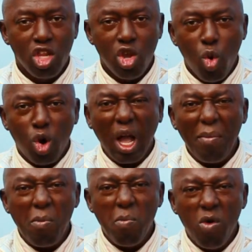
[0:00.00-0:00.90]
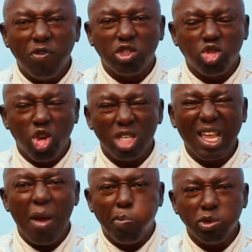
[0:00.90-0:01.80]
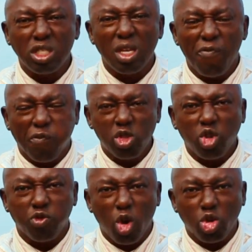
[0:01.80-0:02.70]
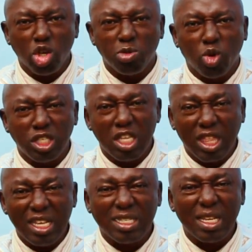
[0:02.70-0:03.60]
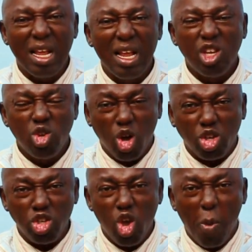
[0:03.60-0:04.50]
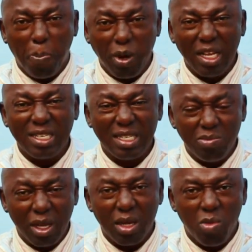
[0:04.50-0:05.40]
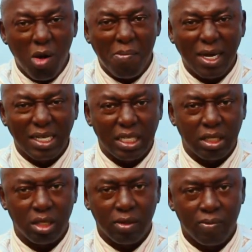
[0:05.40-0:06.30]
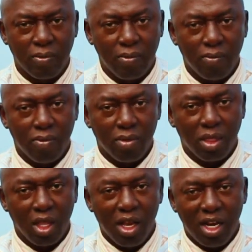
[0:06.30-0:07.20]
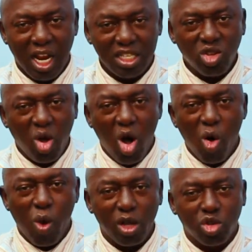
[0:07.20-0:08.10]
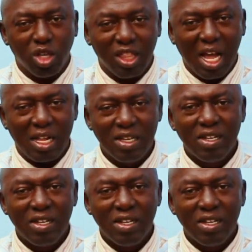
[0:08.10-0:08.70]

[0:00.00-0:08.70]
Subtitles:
he will come and move his kiosk and put it in front of your kiosk because he thinks your place is making more money. Let's all work together.